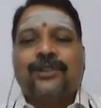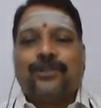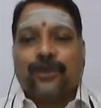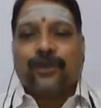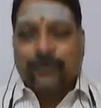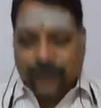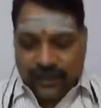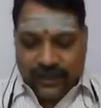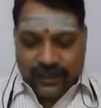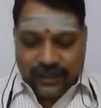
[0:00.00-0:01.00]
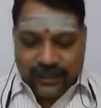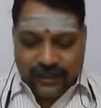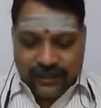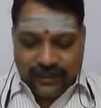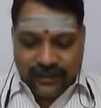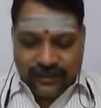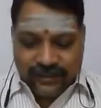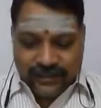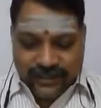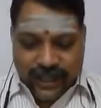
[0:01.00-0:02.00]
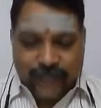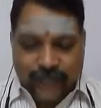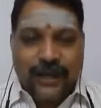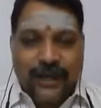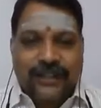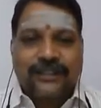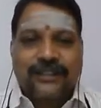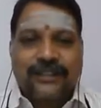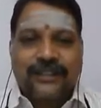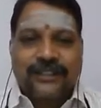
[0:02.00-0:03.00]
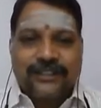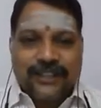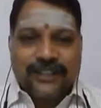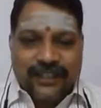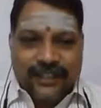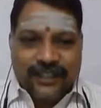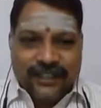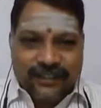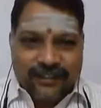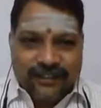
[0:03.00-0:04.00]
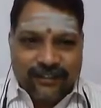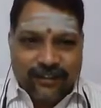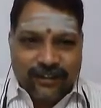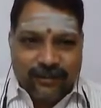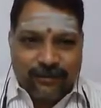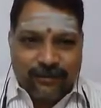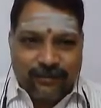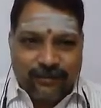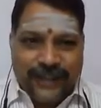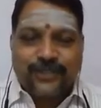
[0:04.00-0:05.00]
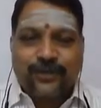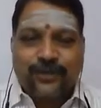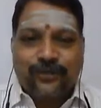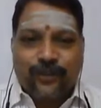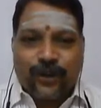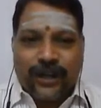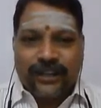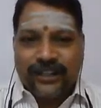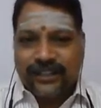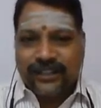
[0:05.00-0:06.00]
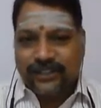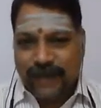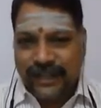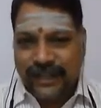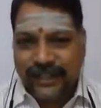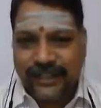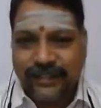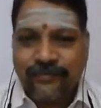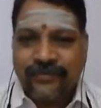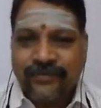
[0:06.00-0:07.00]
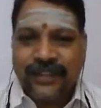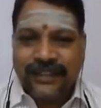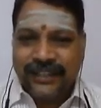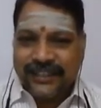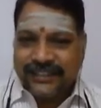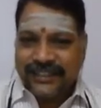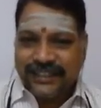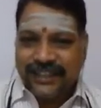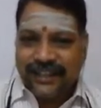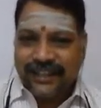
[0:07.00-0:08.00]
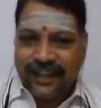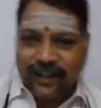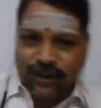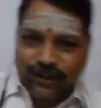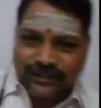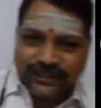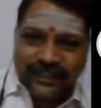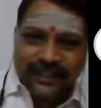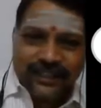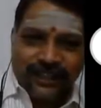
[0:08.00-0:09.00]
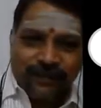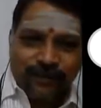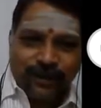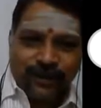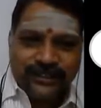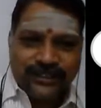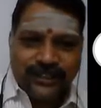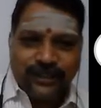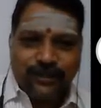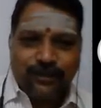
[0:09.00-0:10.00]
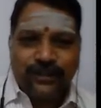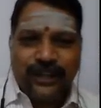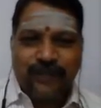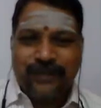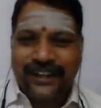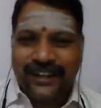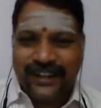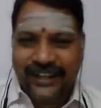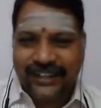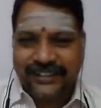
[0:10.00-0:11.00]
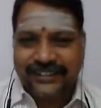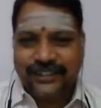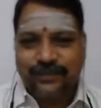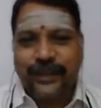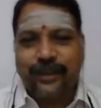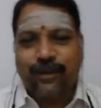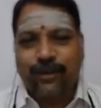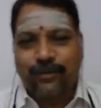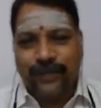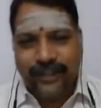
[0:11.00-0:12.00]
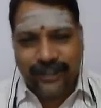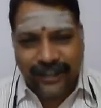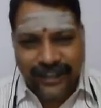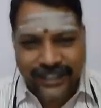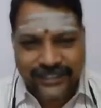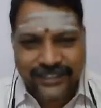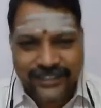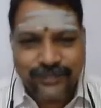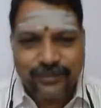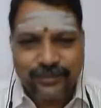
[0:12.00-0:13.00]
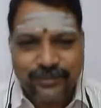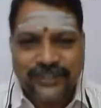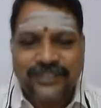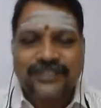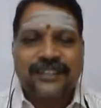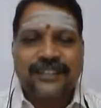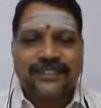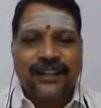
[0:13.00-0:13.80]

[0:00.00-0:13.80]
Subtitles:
So, this AGMAR is a milestone for agriculture marketing. The testing done across the laboratories include chemical analysis, microbial analysis, pesticide